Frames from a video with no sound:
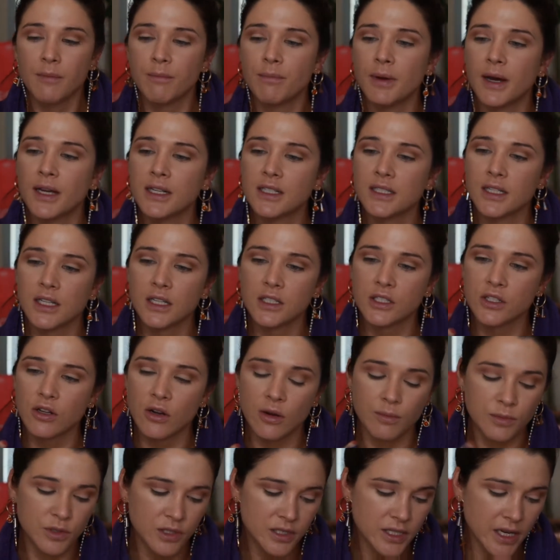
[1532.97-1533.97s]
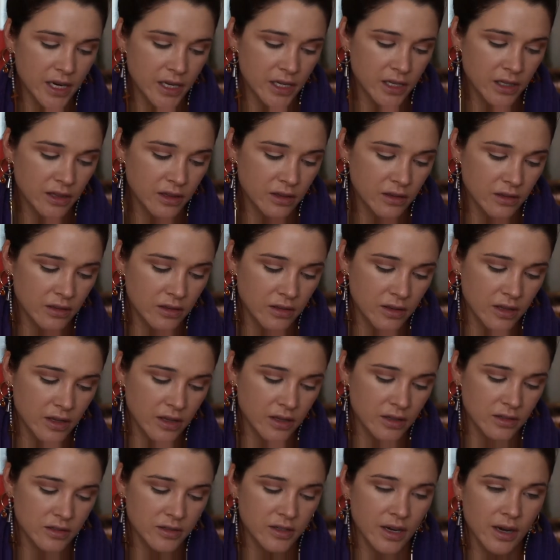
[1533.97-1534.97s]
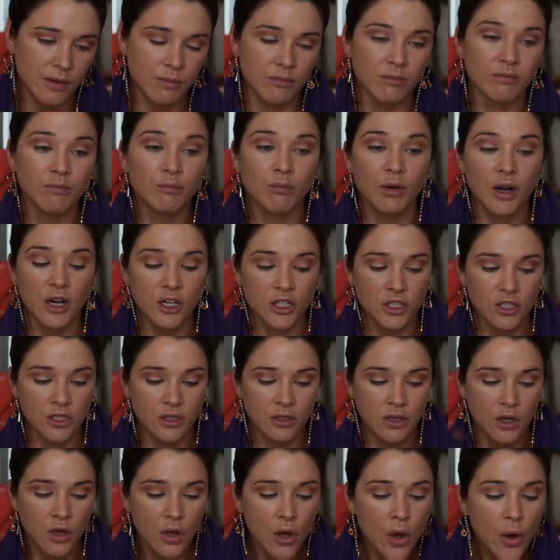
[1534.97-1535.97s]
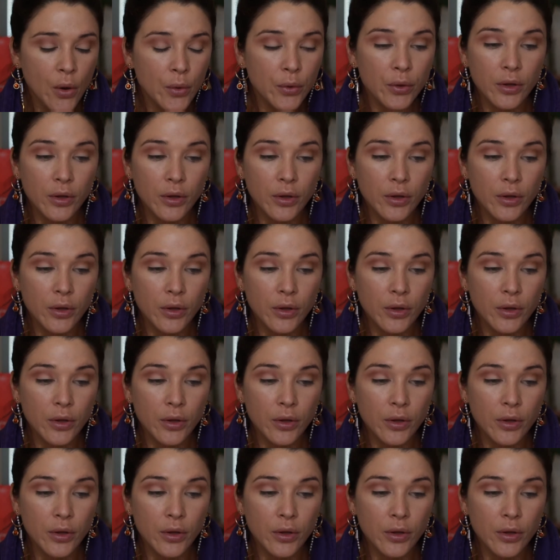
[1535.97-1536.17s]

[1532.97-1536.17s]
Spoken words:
But, so I'm just taking the same brush,